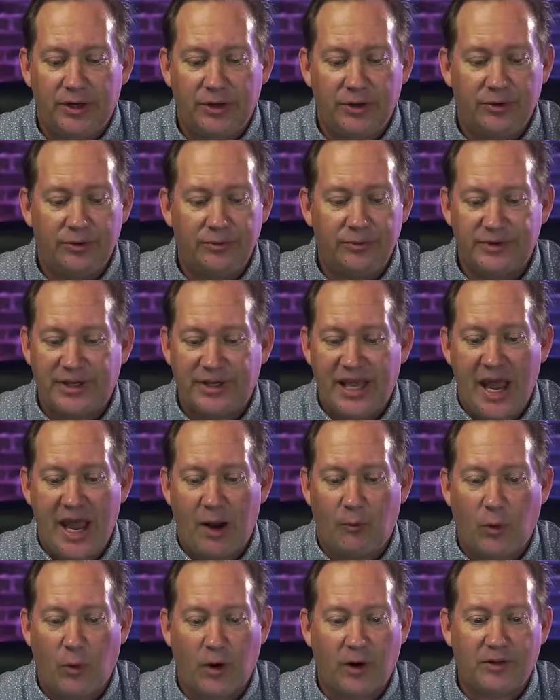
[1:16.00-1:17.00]
who
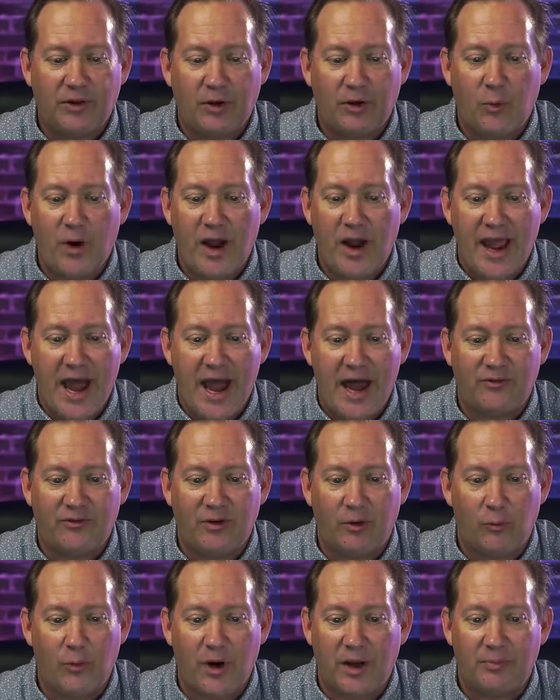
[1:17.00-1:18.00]
can't work their way out of
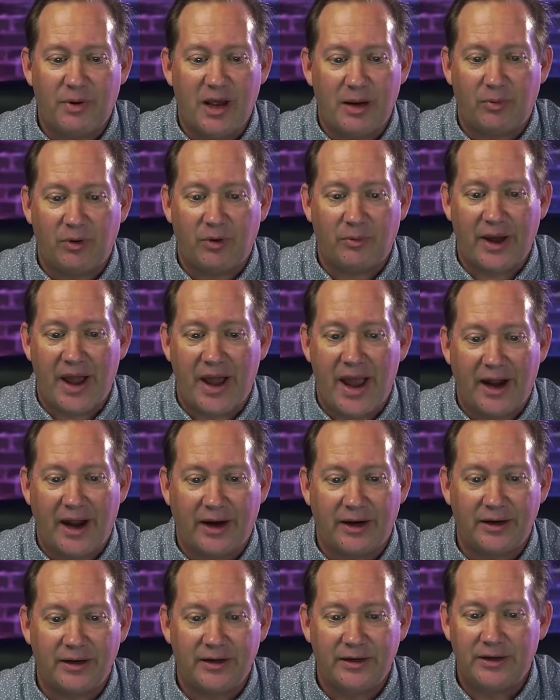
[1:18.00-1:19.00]
a wet paper
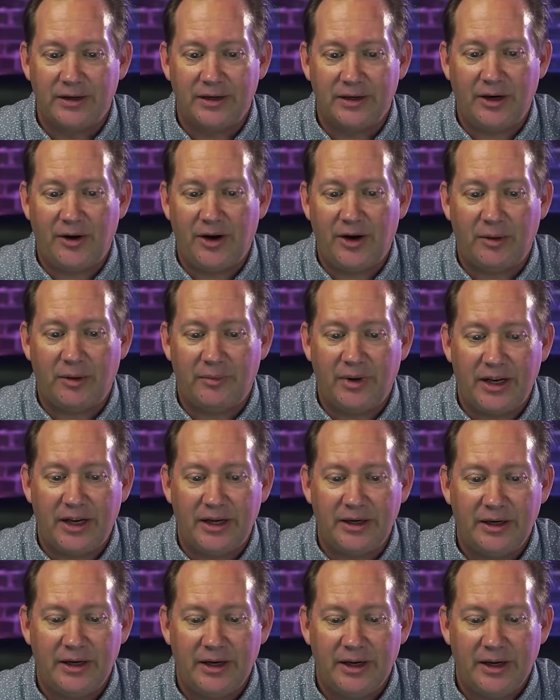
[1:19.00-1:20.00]
bag. You know what I
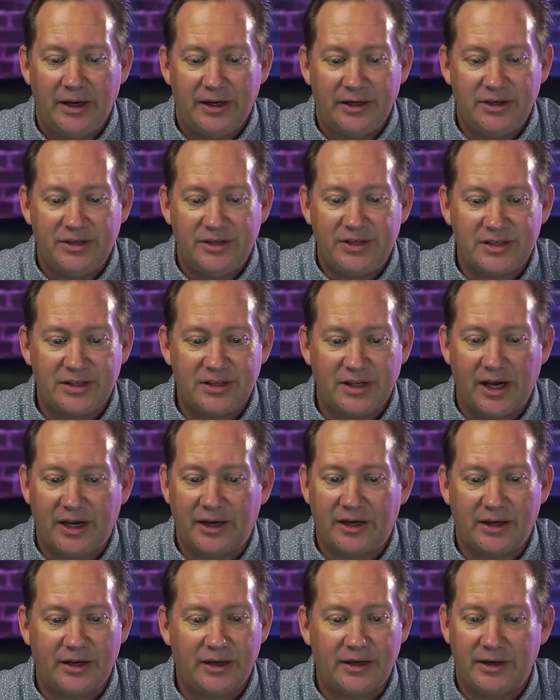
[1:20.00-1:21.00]
mean? You're just
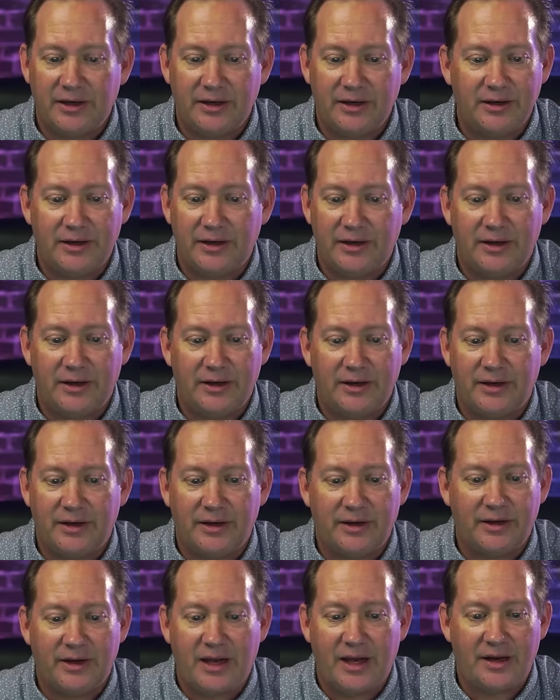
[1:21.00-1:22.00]
like,
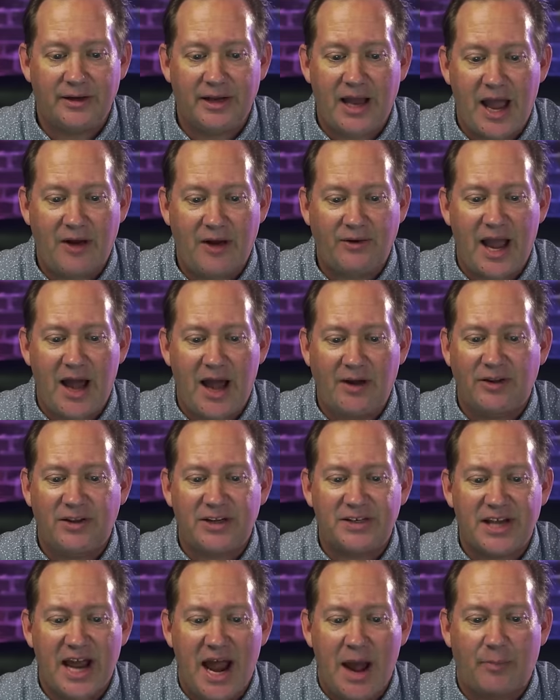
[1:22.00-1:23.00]
how did
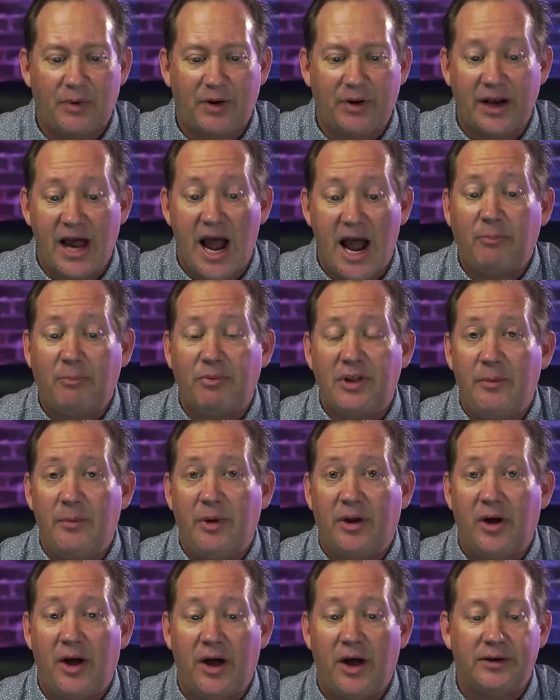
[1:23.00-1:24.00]
this happen? And I blame
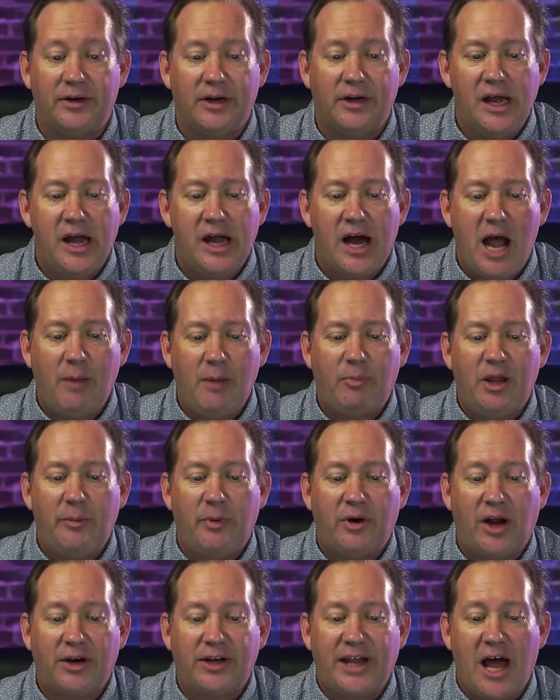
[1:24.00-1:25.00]
it
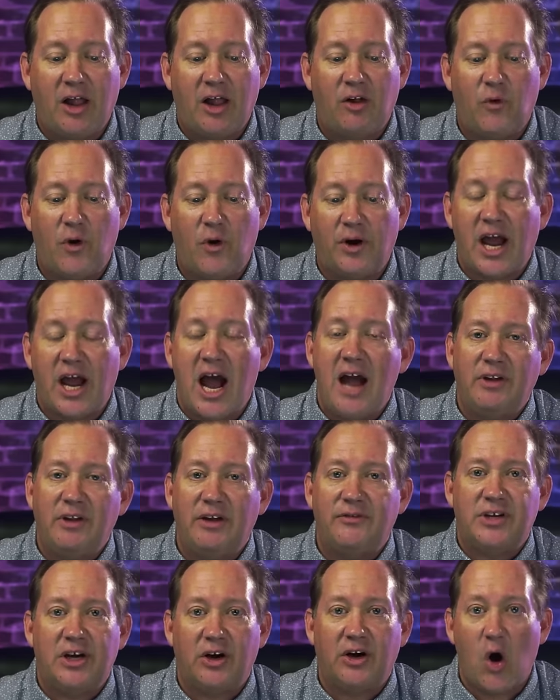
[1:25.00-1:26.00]
on California. I've
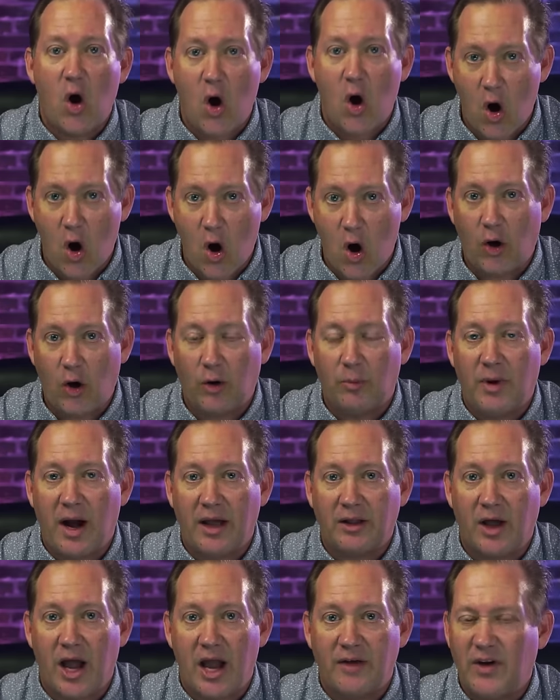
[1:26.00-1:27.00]
lived here all my
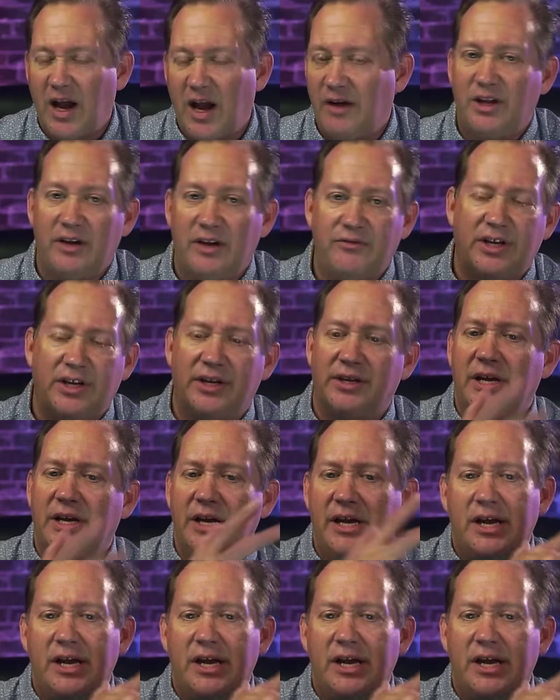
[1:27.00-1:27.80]
life. I've lived in